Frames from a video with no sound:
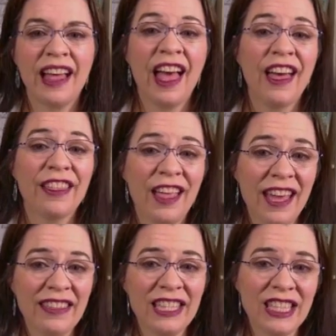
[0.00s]

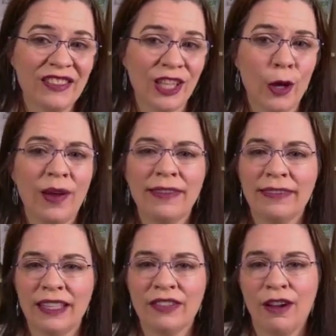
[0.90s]
Like this video and
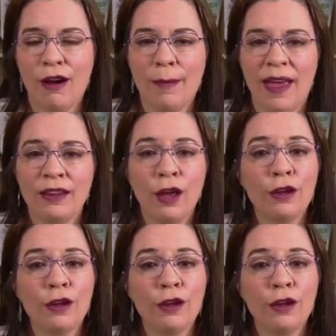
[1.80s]
leave a comment.